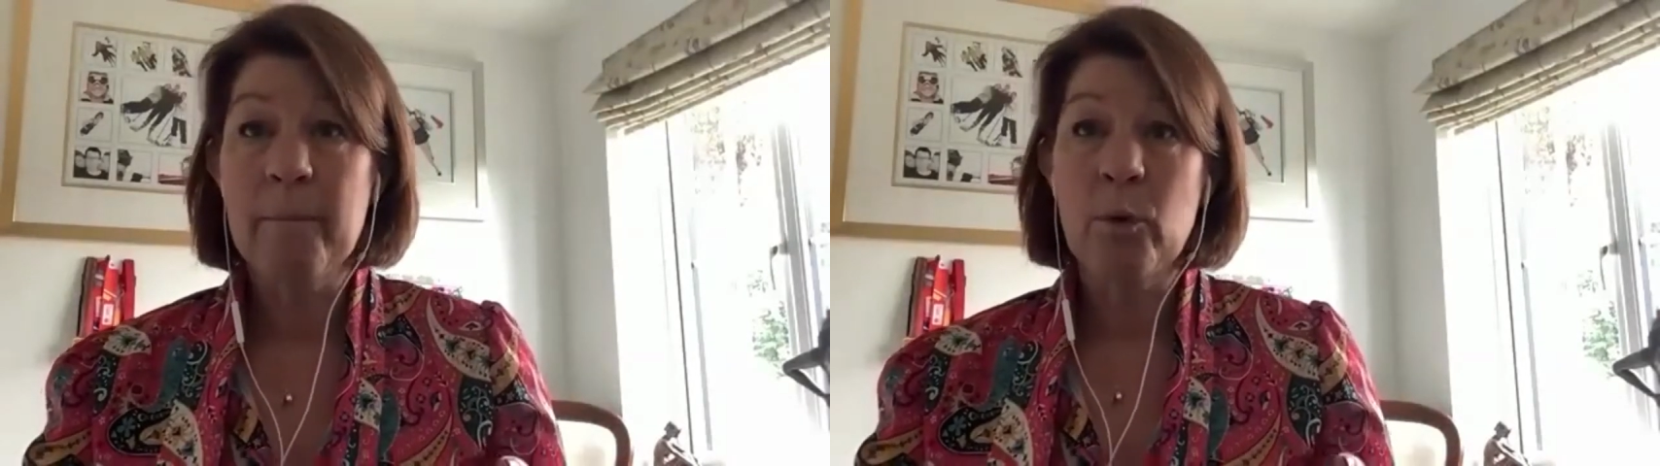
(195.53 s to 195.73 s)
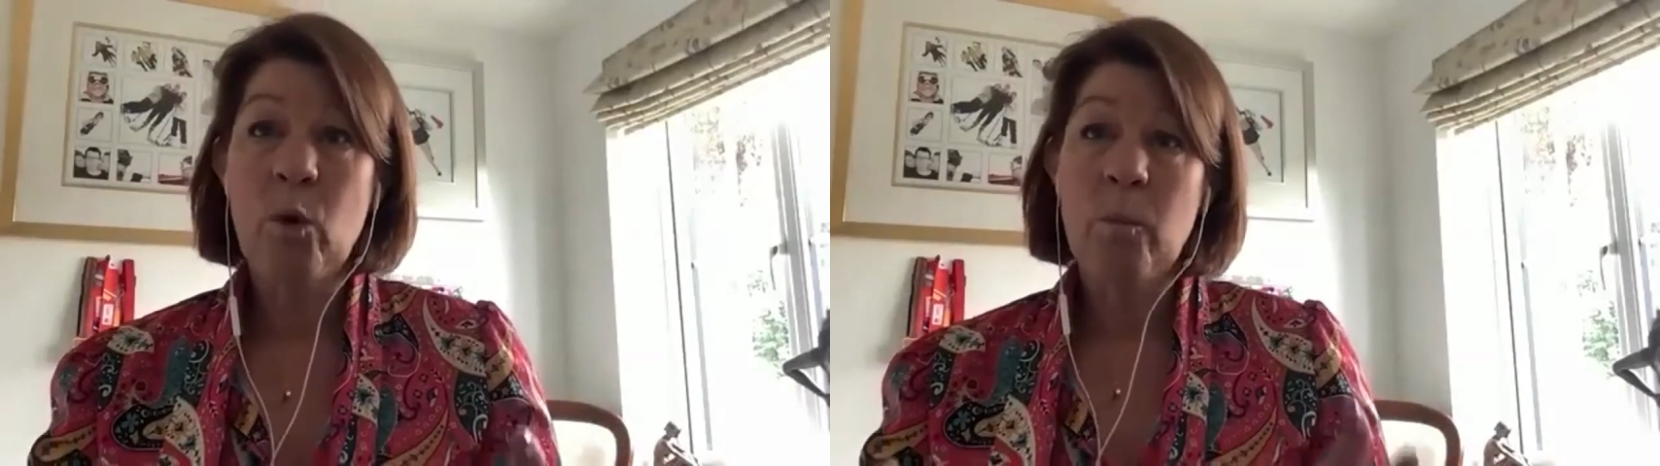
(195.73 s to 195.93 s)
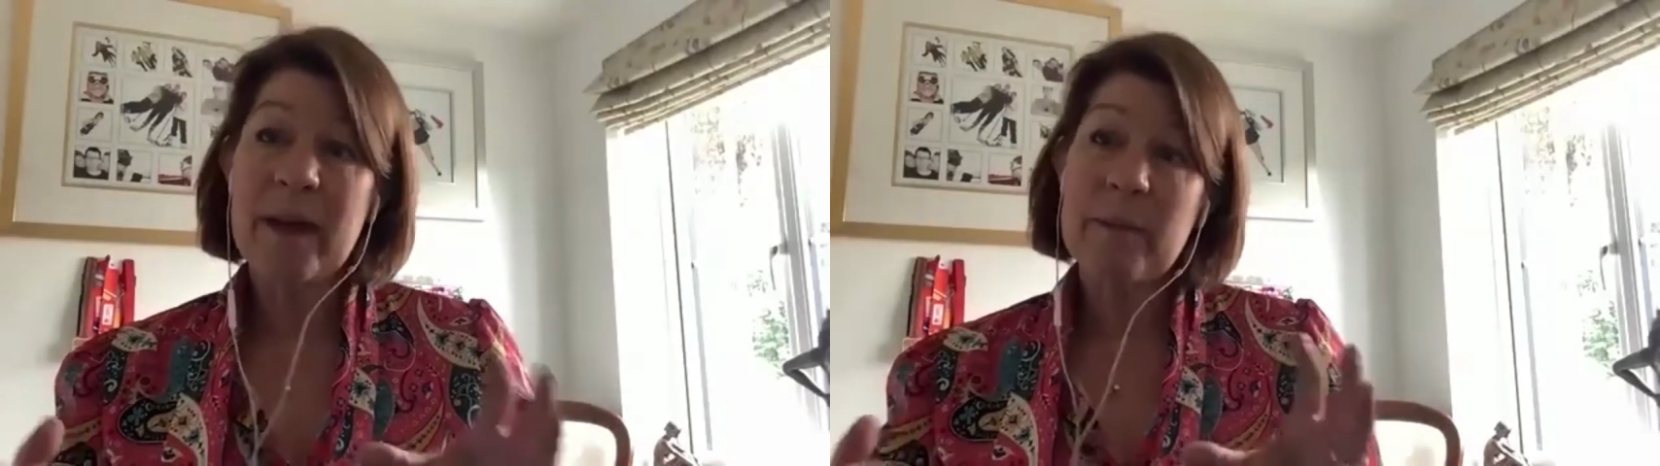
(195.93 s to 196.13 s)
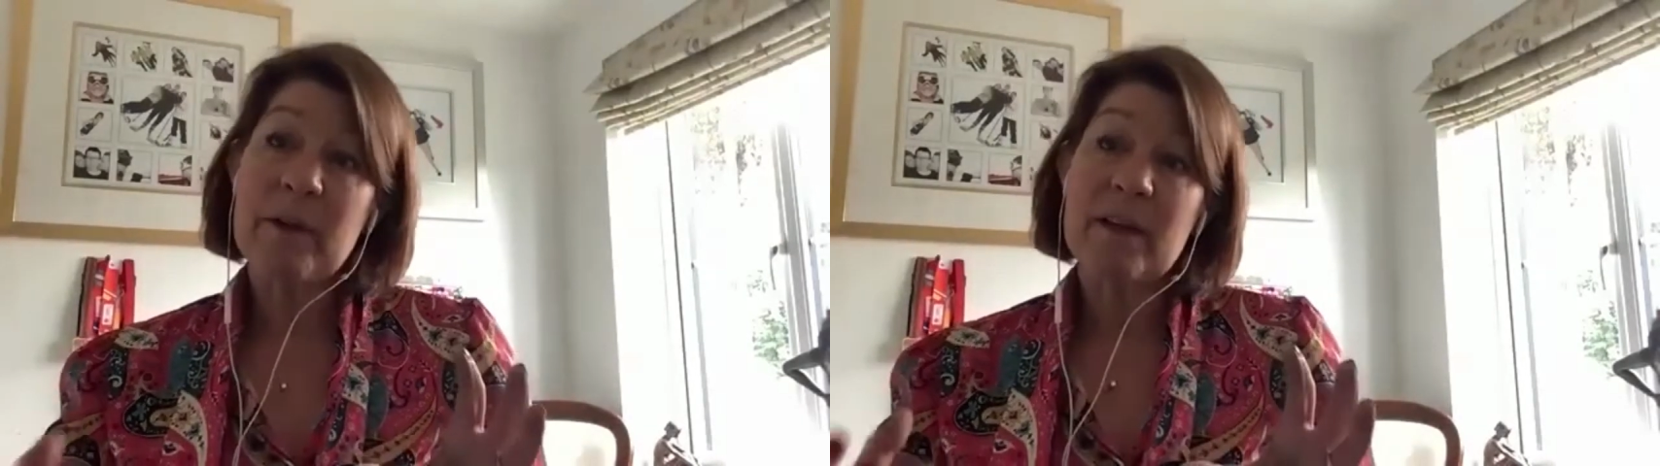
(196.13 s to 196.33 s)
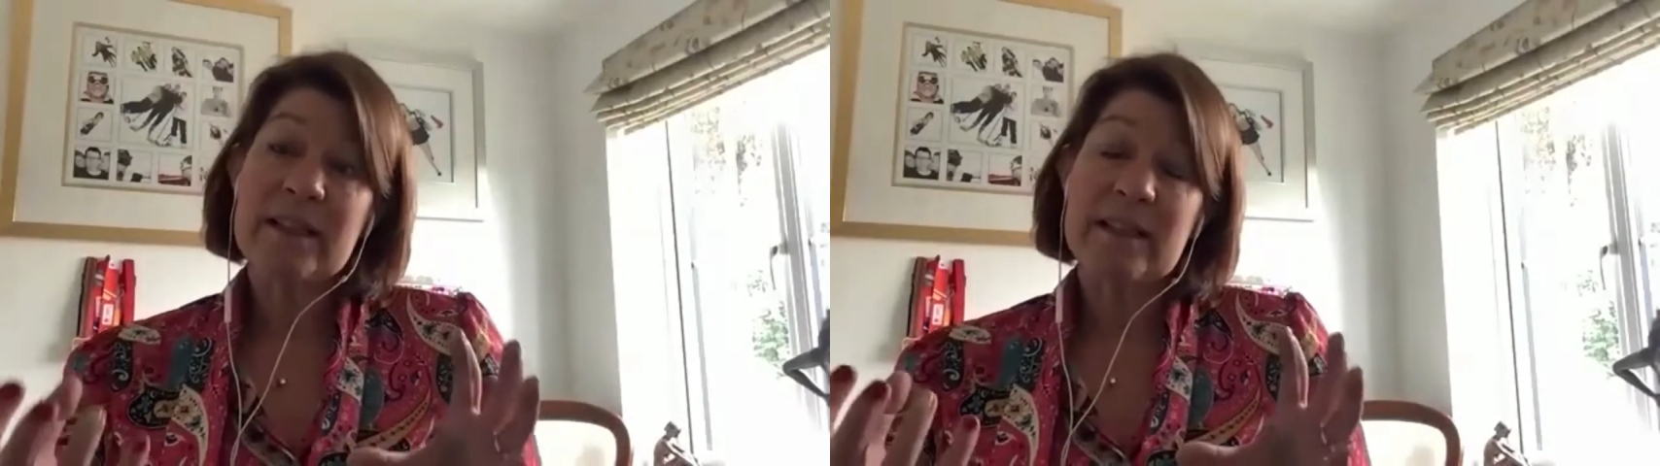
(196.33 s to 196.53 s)
But what
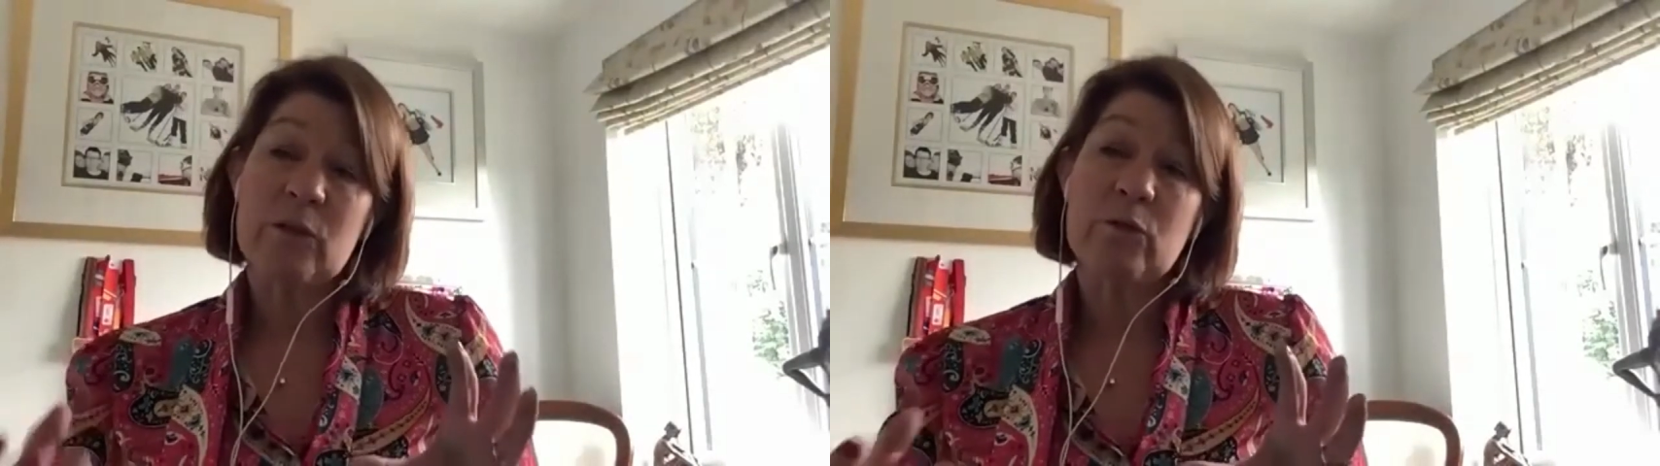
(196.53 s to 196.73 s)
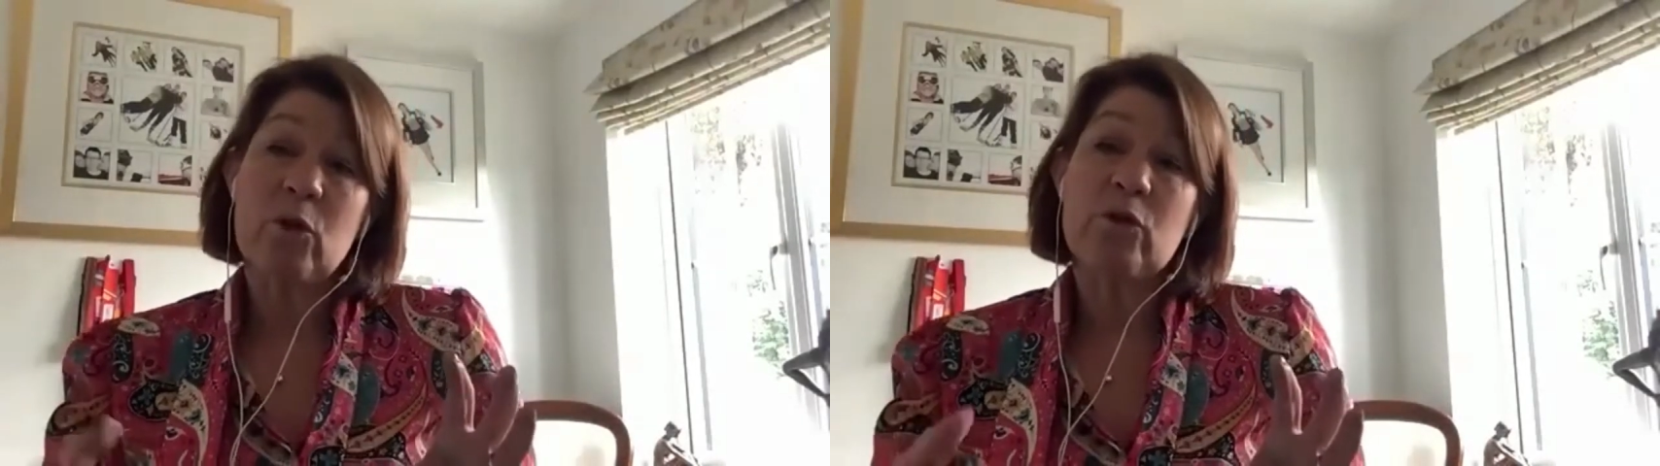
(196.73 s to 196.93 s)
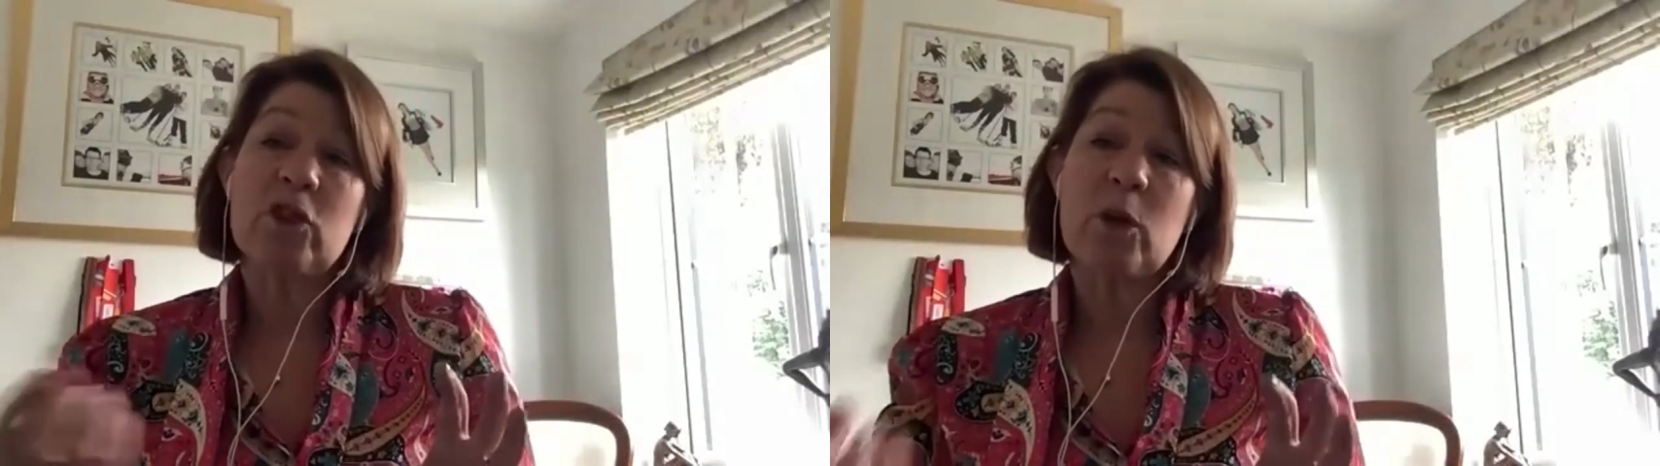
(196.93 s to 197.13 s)
people are still not